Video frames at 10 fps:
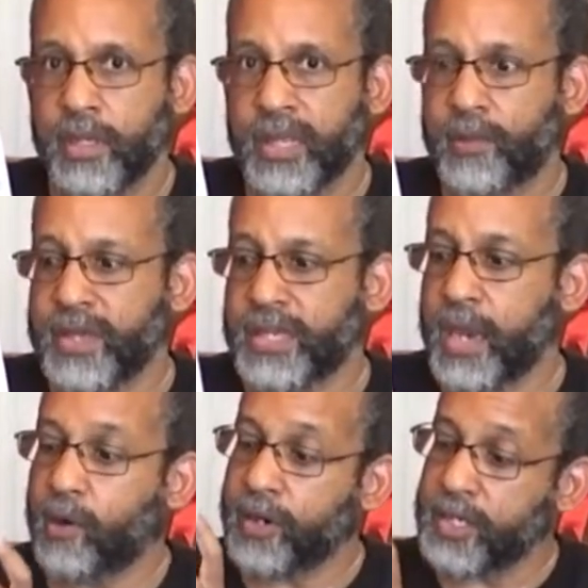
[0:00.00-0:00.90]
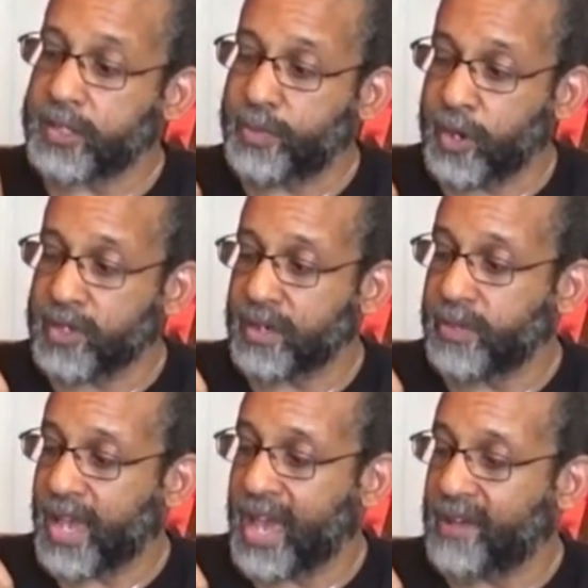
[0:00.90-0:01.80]
that we get or an experience that
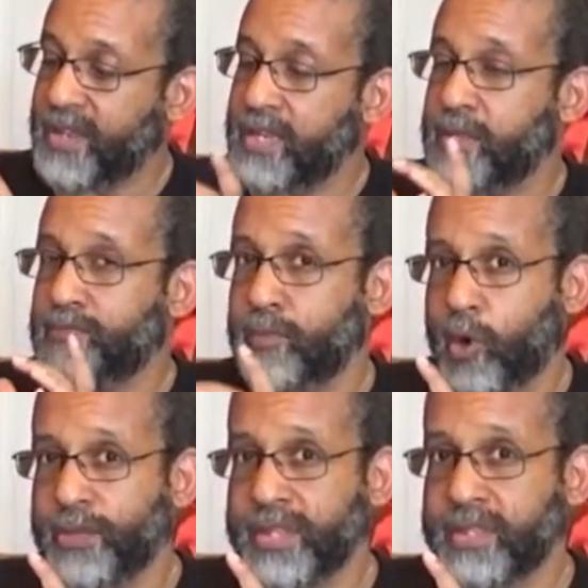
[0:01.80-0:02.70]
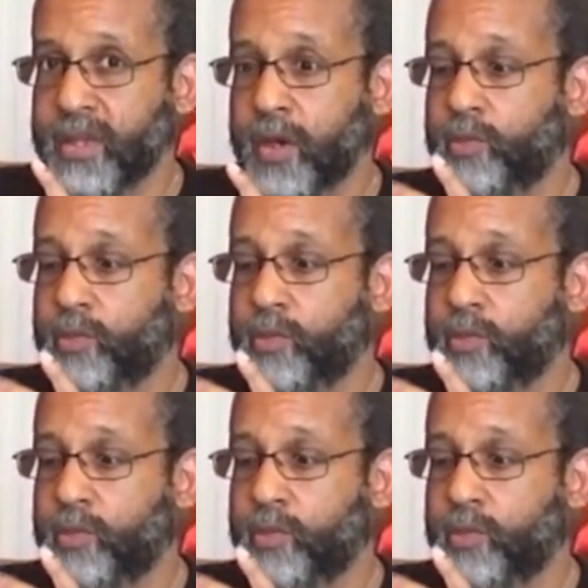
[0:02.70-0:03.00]
we have and in the moment